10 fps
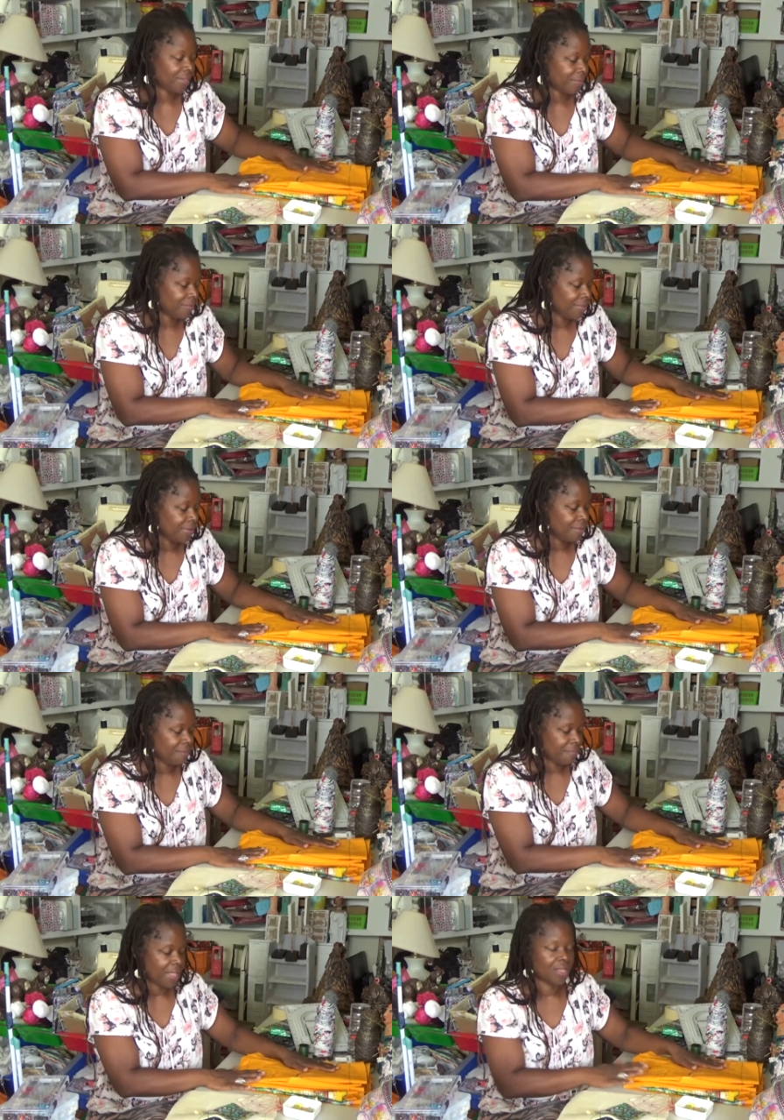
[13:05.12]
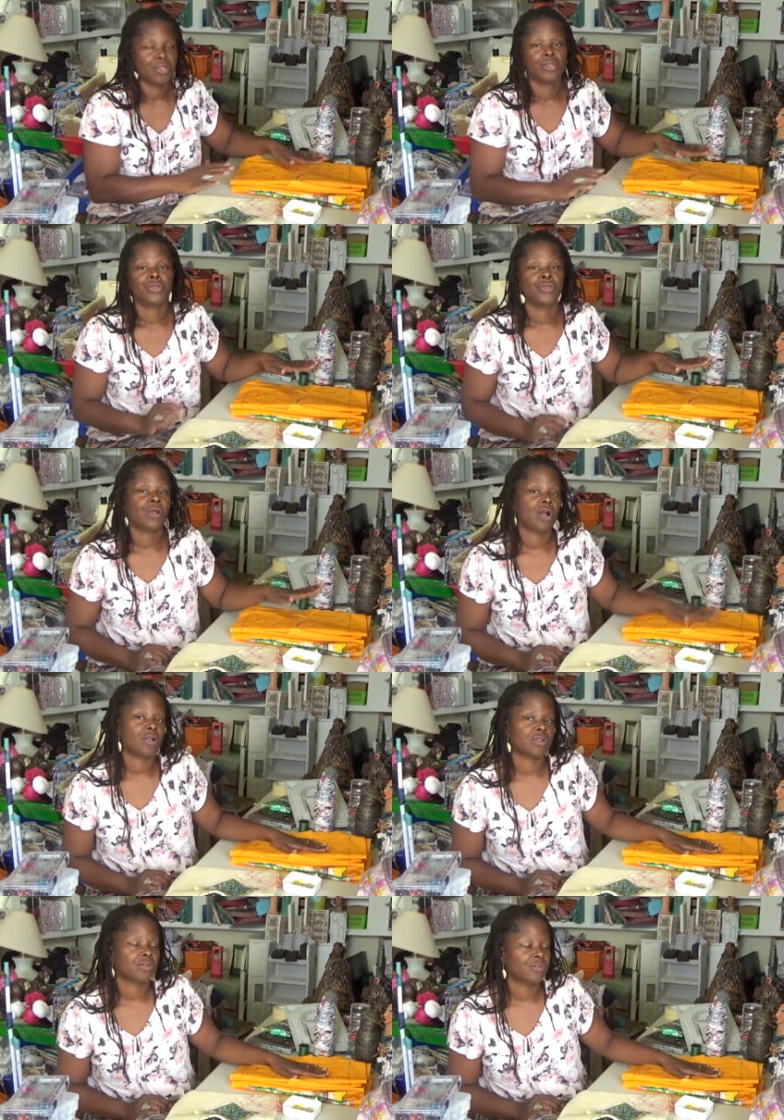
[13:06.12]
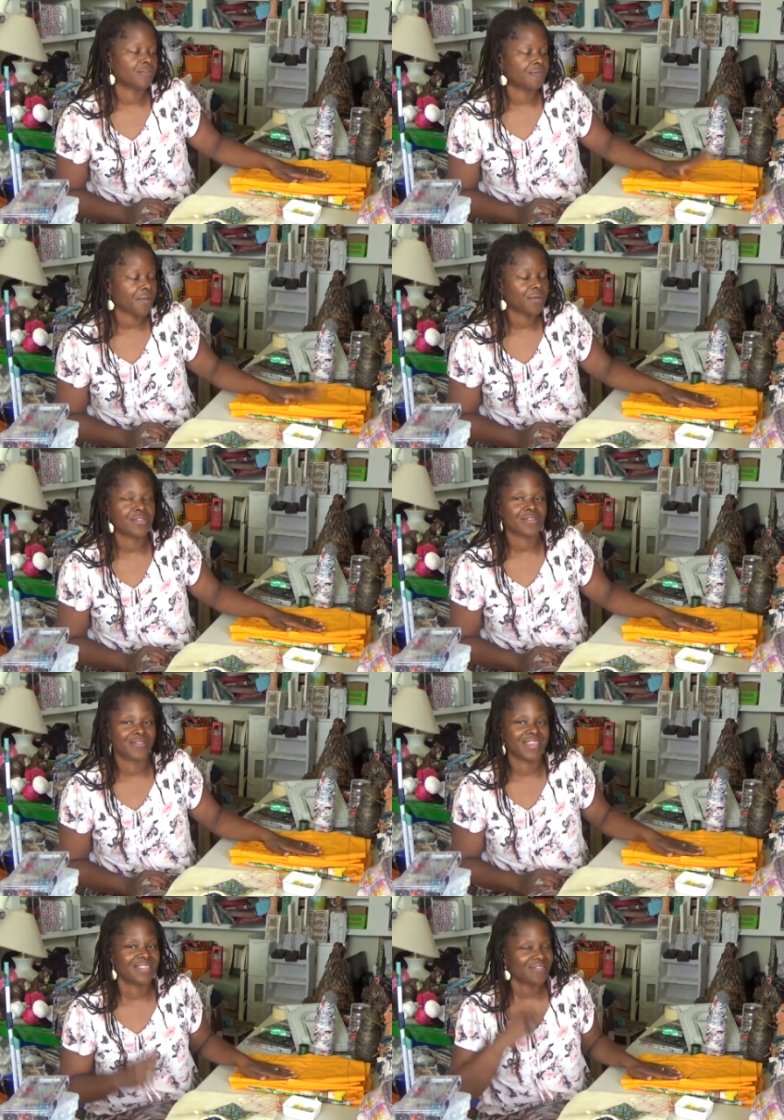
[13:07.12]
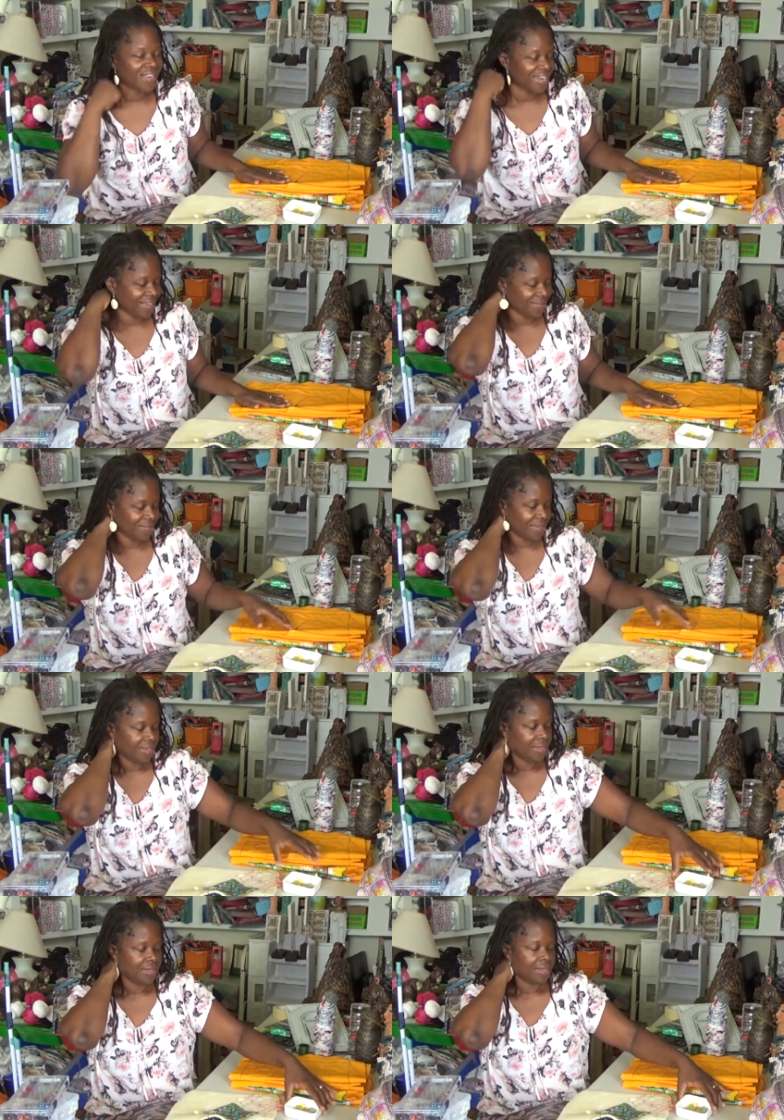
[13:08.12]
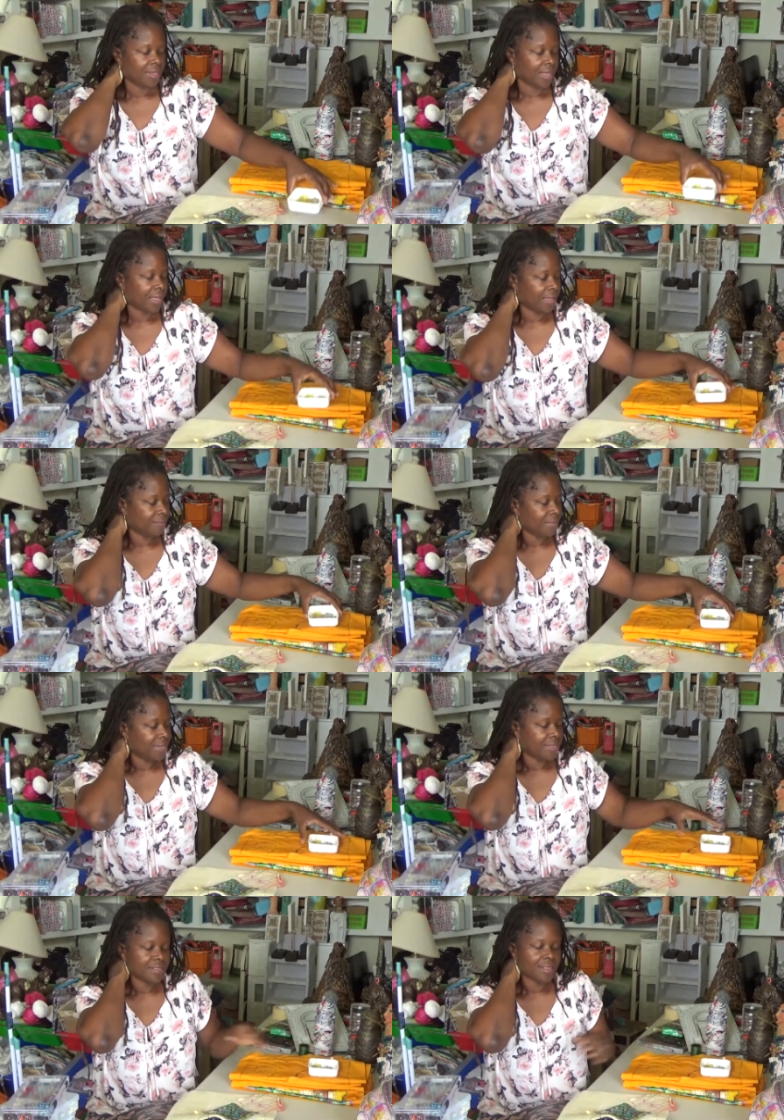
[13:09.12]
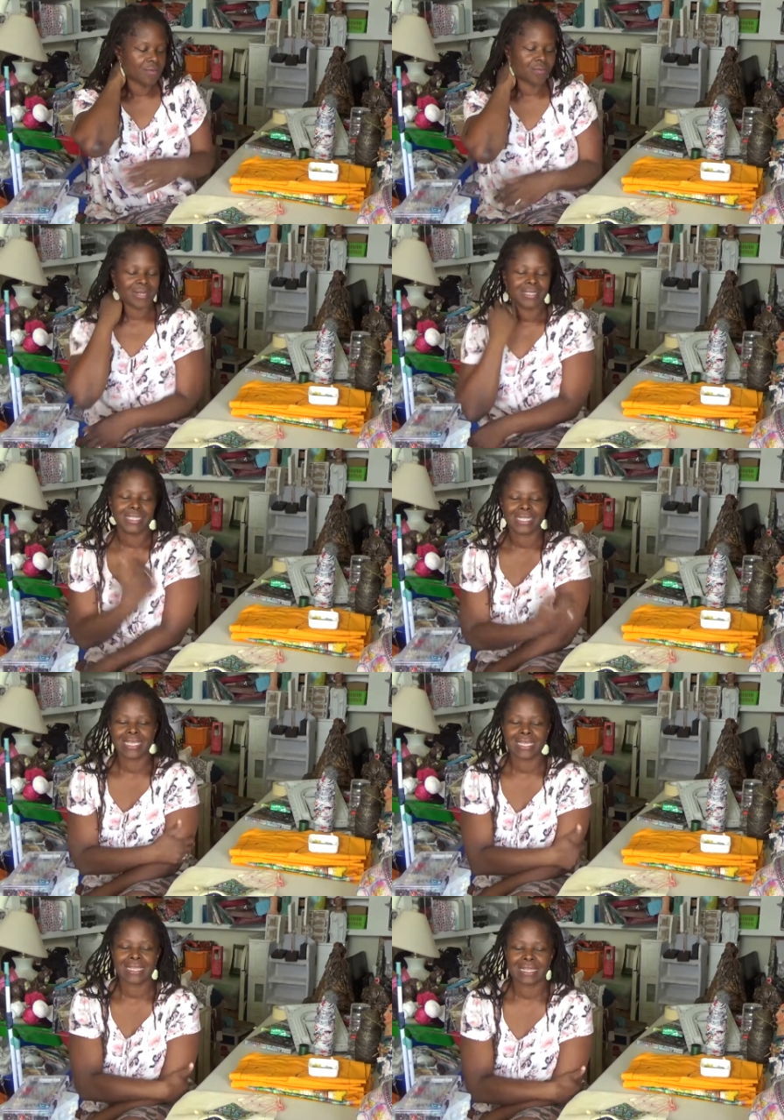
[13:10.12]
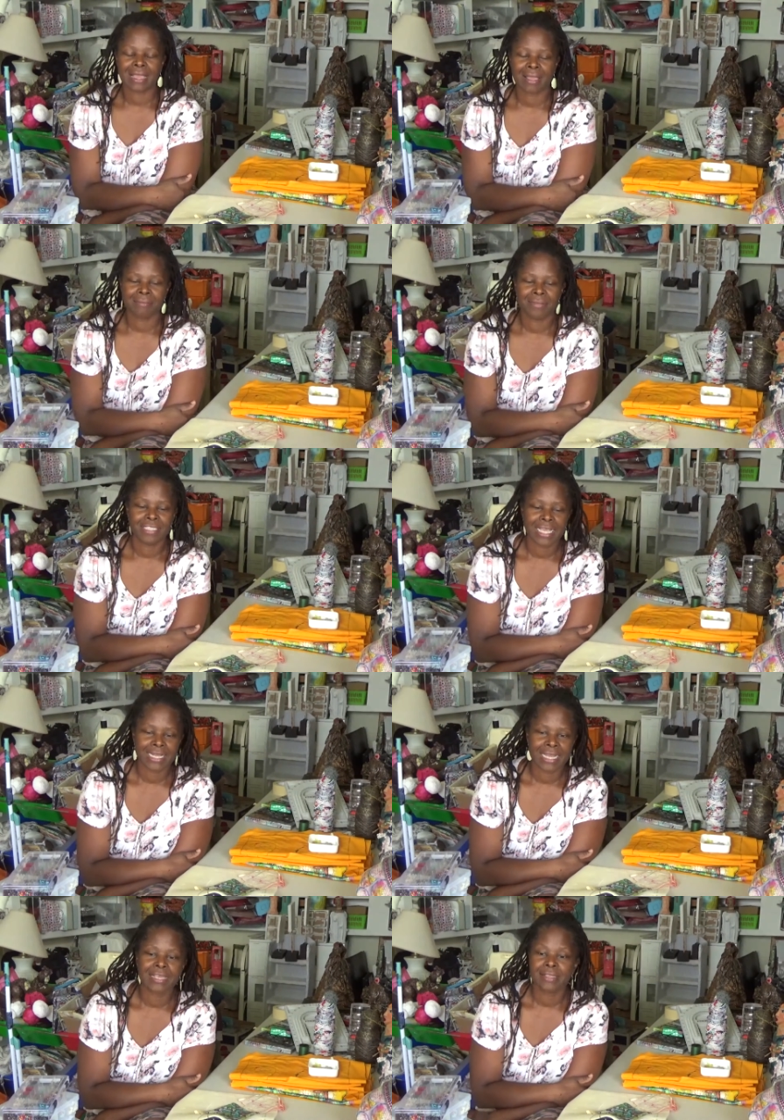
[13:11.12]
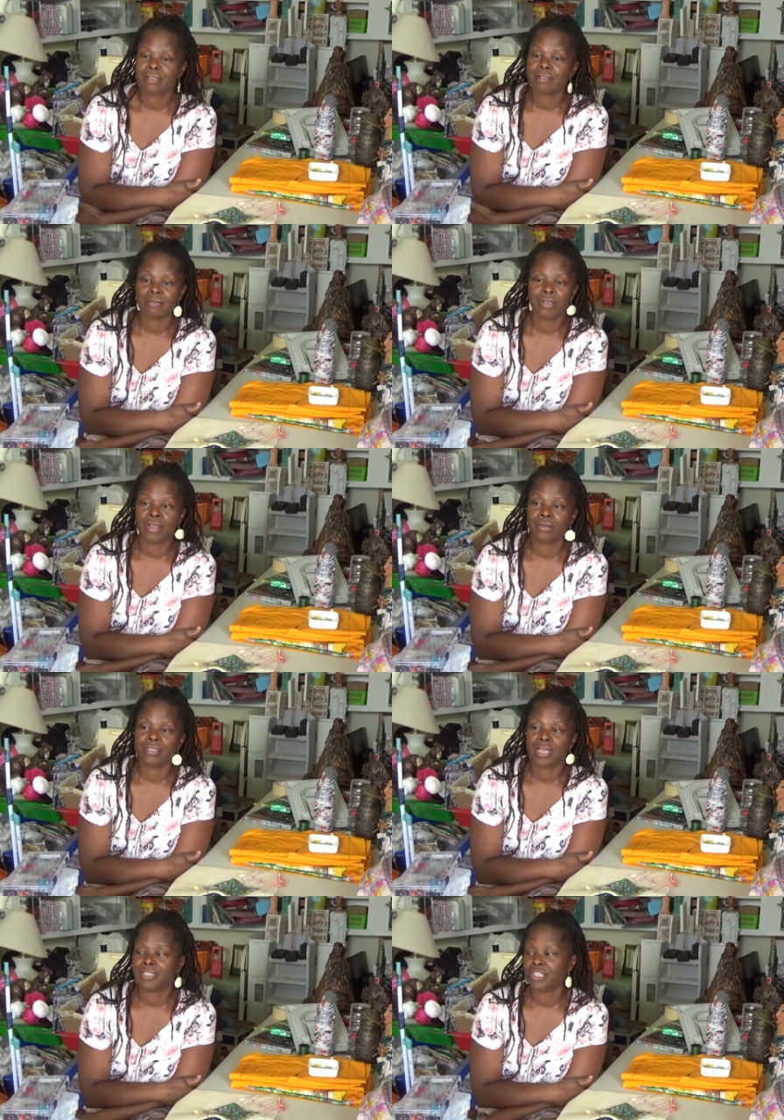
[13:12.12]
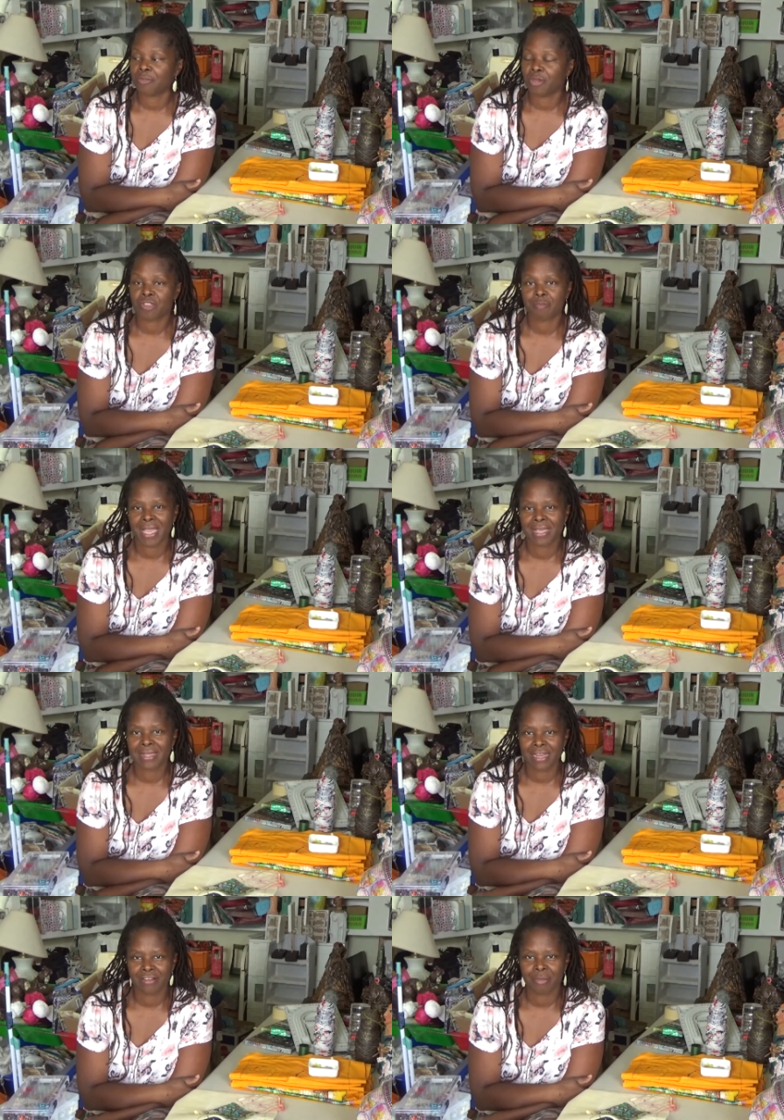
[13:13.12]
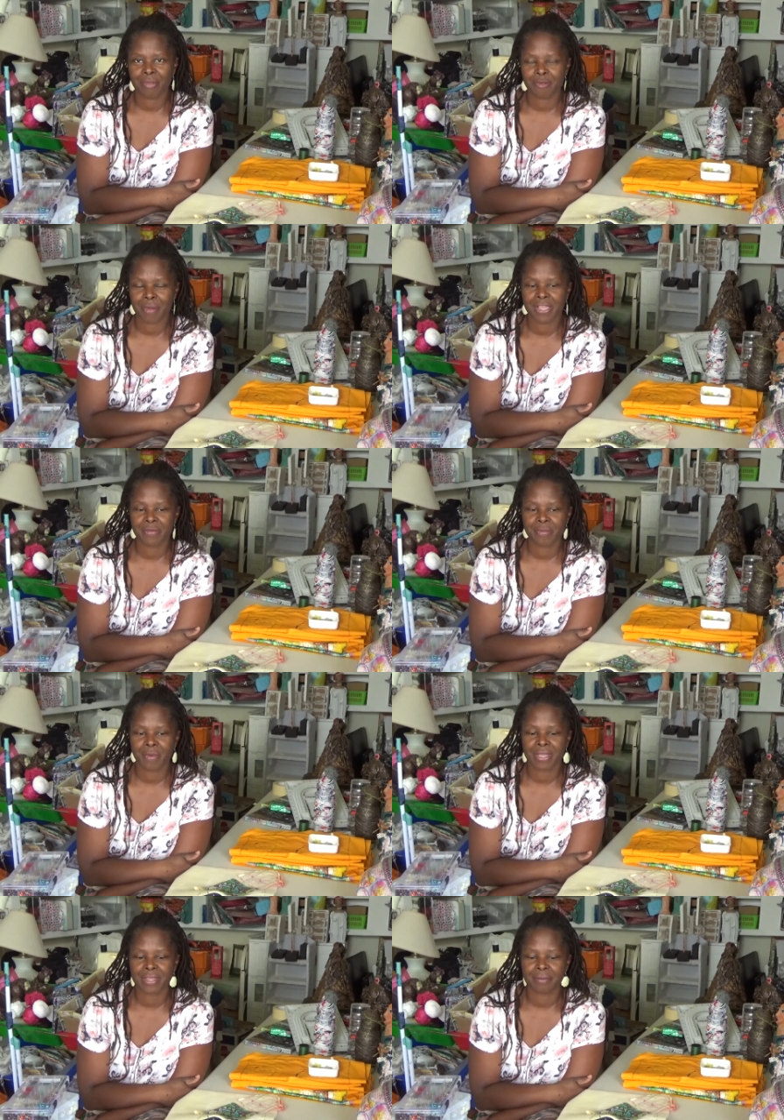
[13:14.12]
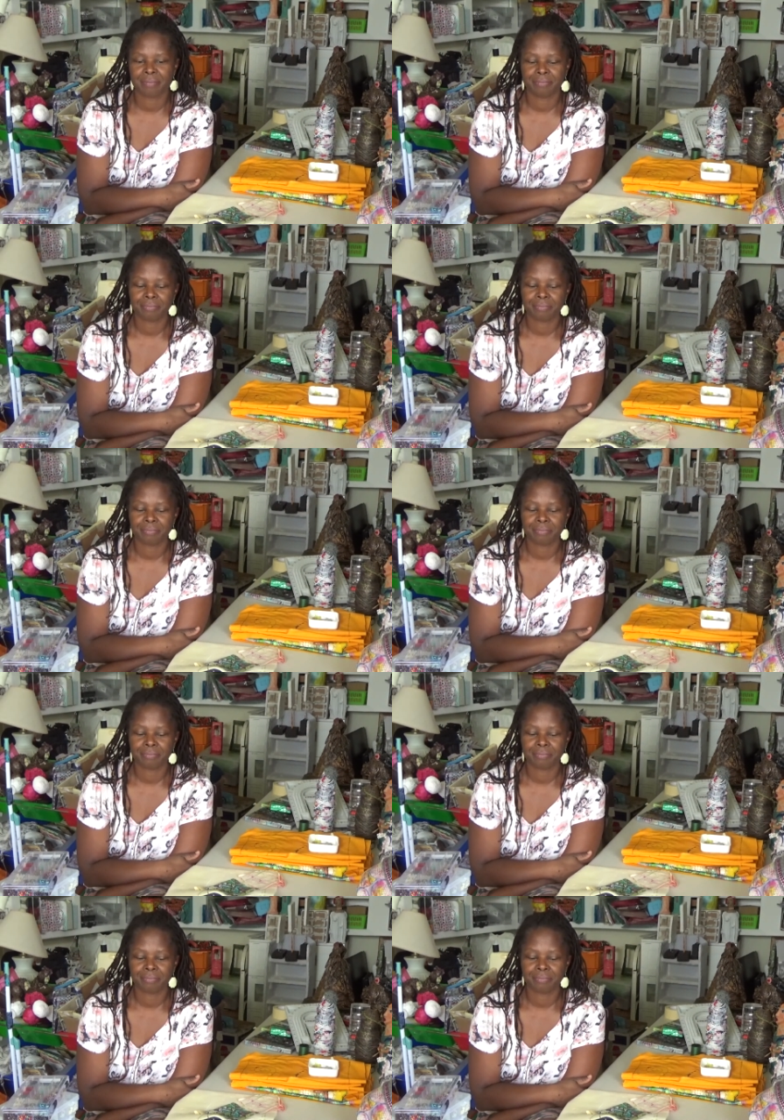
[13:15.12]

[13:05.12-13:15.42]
them, but you can't focus on these right now. So when I did these 10 lists, you know, tidying up your space, clearing up your space was one of them.